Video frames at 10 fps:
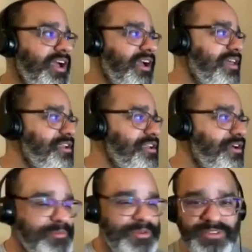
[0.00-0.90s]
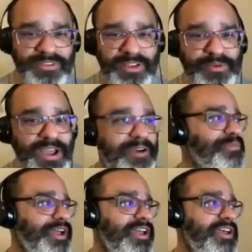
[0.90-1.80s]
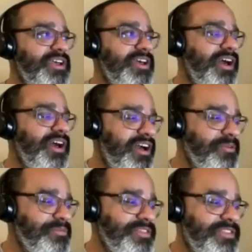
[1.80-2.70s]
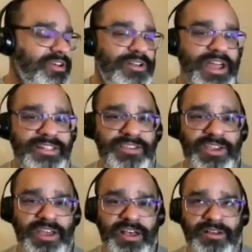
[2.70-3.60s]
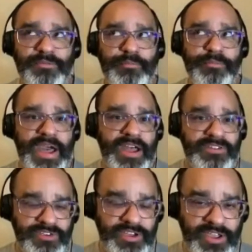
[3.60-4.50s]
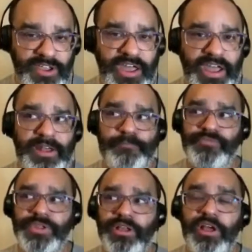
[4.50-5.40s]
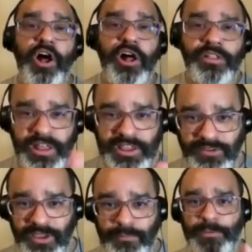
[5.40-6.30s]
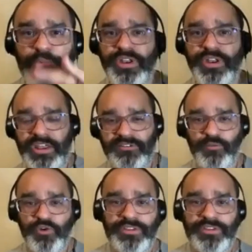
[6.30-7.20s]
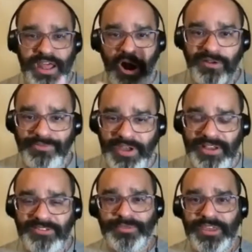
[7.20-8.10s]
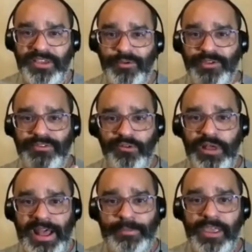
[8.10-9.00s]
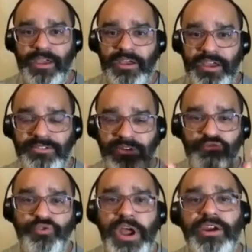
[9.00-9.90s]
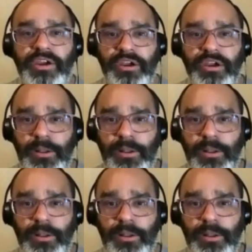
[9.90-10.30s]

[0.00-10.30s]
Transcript: I don't know how much time we have, but the whole idea of magic and all the, like you're saying, people in the ancient world, these artifacts of things that we still have, it's a record